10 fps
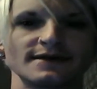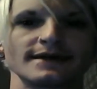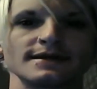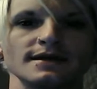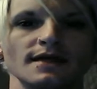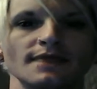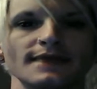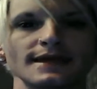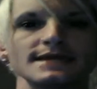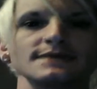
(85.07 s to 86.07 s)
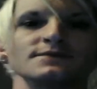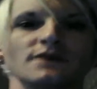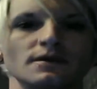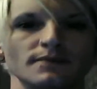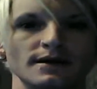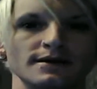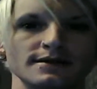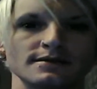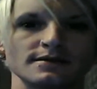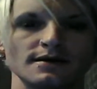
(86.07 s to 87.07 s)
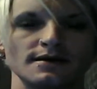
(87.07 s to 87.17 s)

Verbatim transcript: fed. That keeps our bond